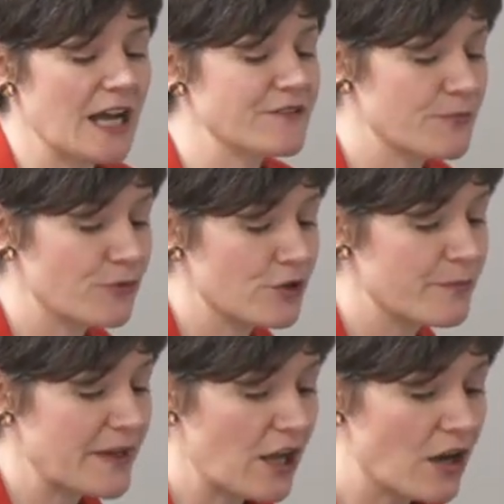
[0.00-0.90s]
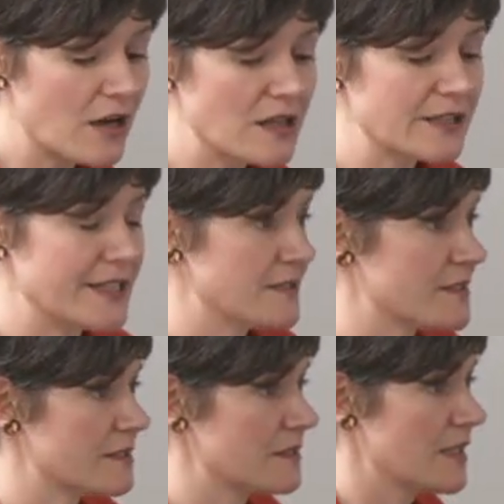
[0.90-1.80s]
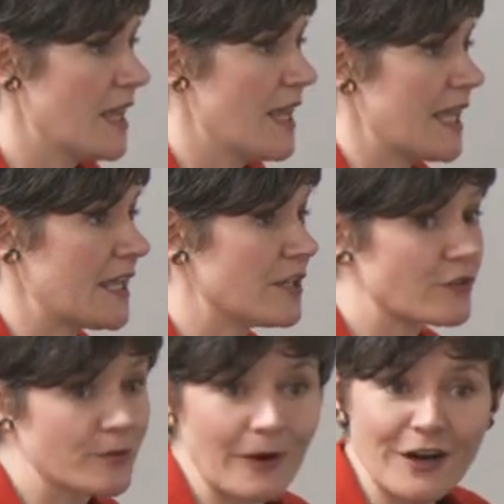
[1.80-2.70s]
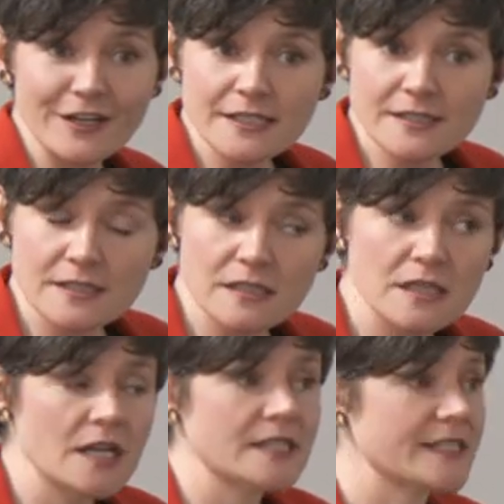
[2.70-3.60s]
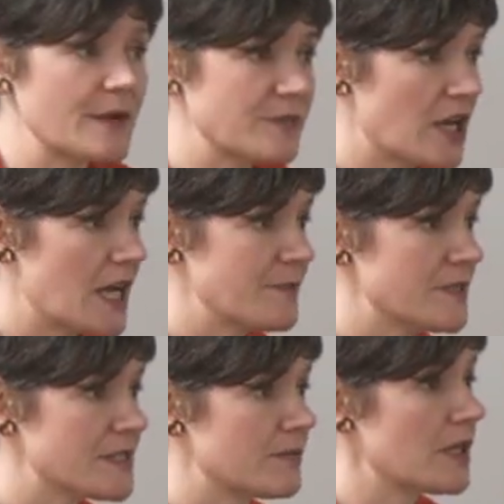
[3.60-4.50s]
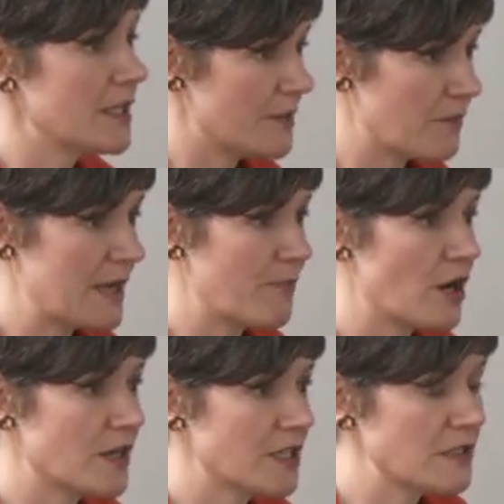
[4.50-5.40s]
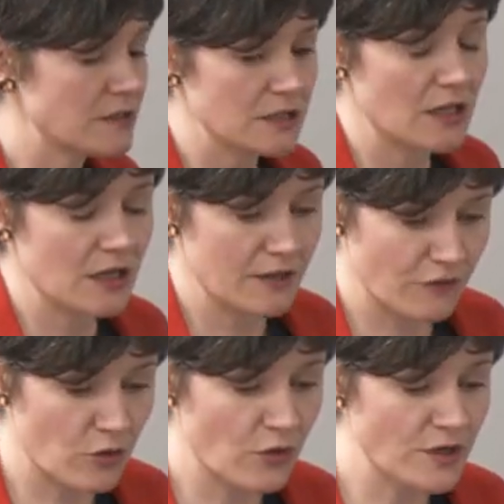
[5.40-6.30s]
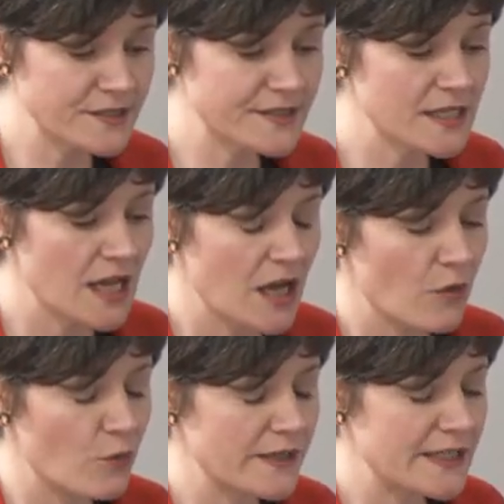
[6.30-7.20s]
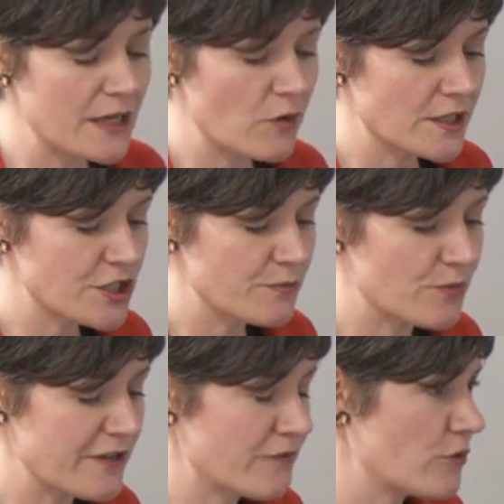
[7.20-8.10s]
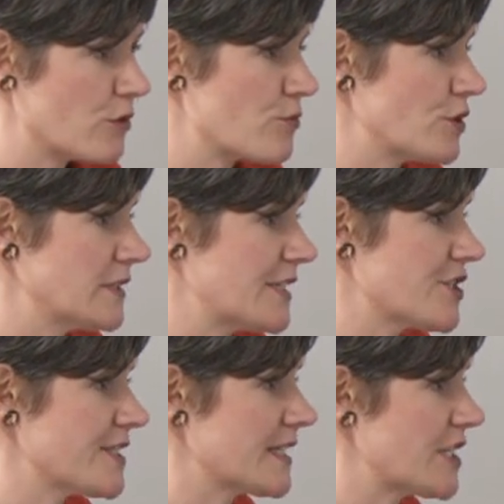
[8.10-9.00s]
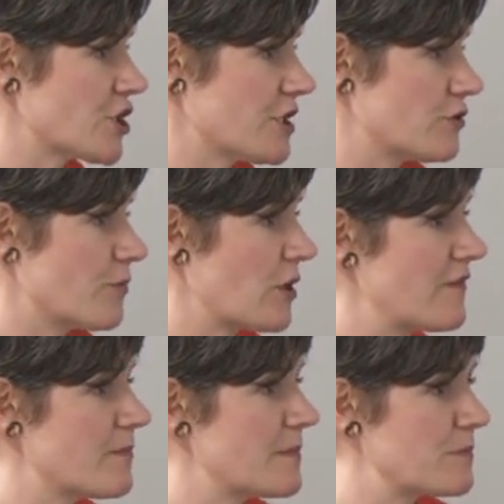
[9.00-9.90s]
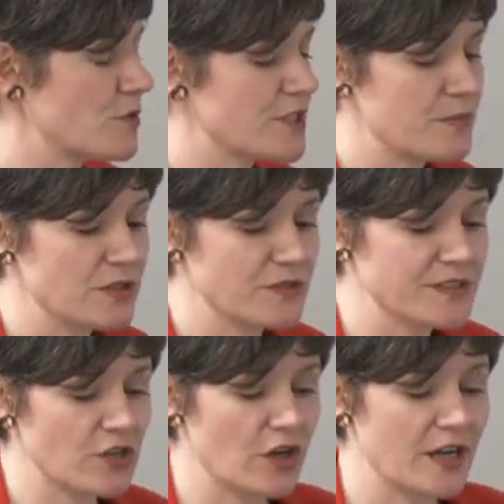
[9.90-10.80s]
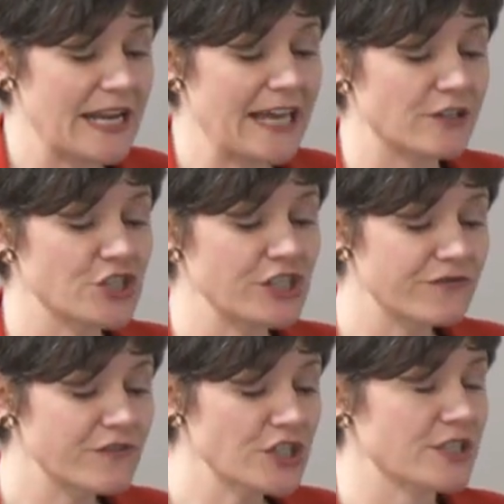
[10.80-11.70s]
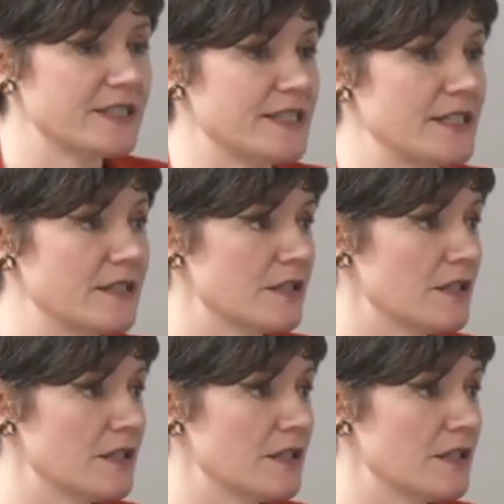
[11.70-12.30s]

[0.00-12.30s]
I've supported my colleagues in other parties sometimes in my party, of course, when they want to bring forward legislation or private members' bills on energy efficiency